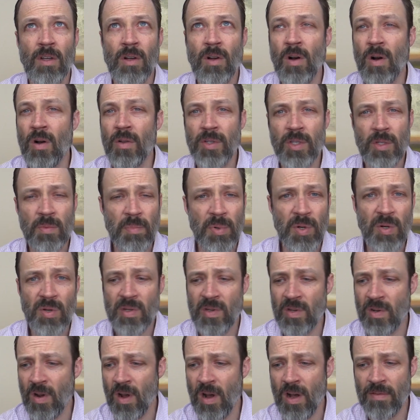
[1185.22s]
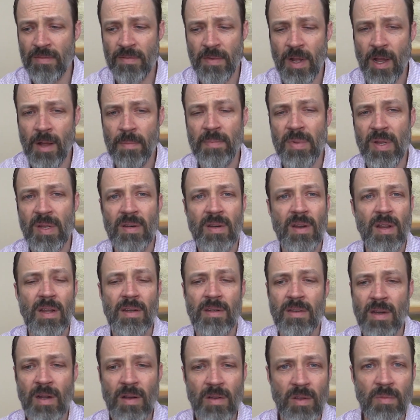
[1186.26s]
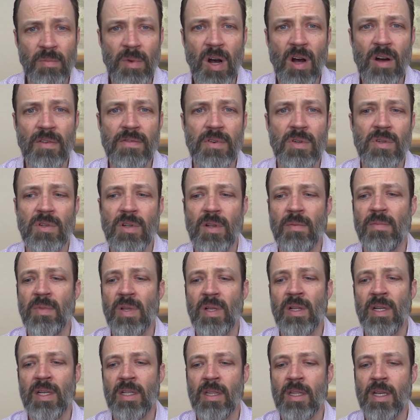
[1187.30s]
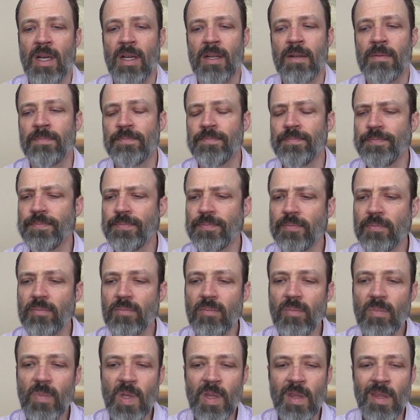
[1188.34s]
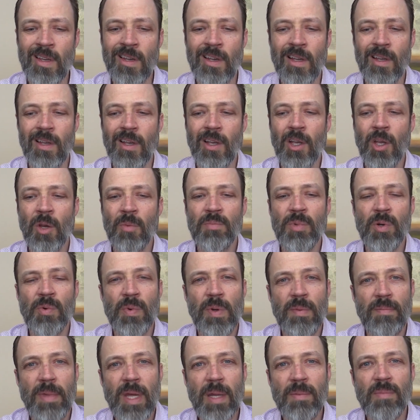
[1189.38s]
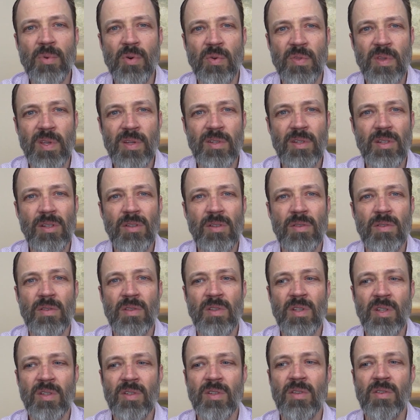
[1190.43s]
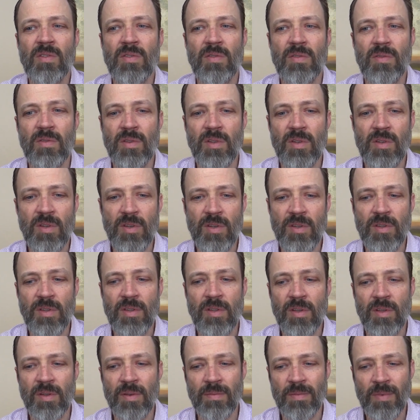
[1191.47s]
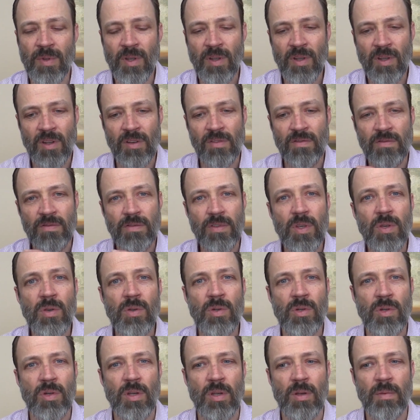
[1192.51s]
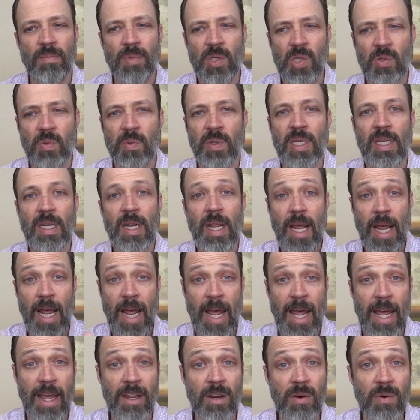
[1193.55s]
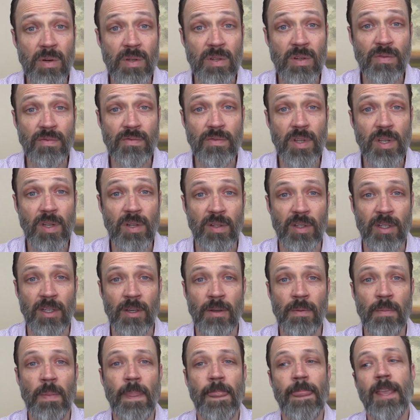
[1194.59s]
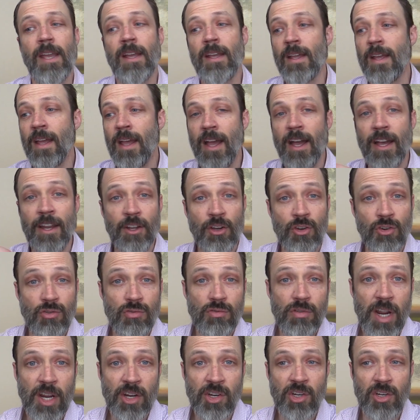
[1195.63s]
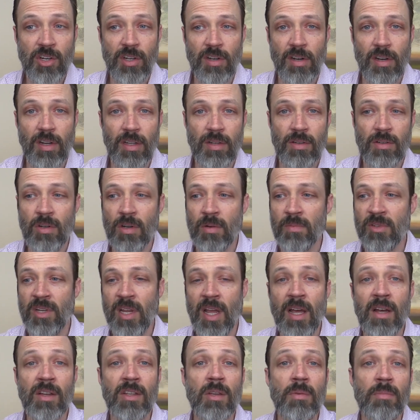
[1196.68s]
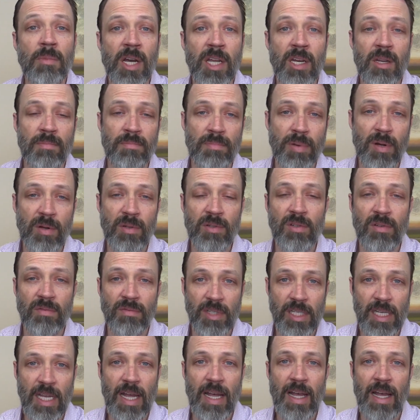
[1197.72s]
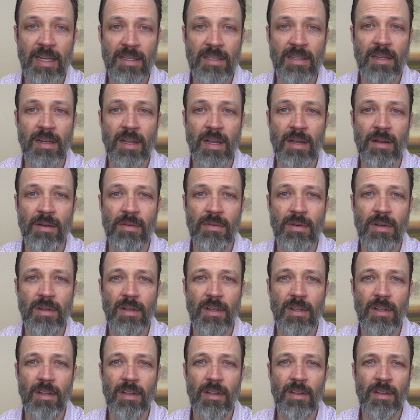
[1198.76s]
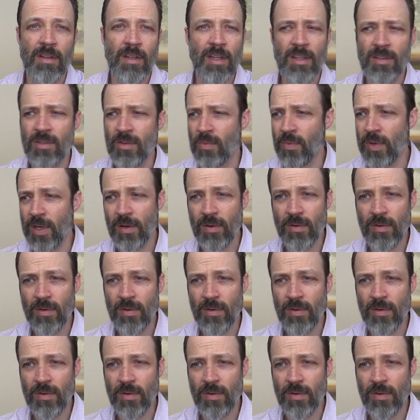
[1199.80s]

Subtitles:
call this person up and tell them off or something like that. But remember, this is the confusion between anger as a feeling and aggression in terms of how you might impulsively act it out. Okay, so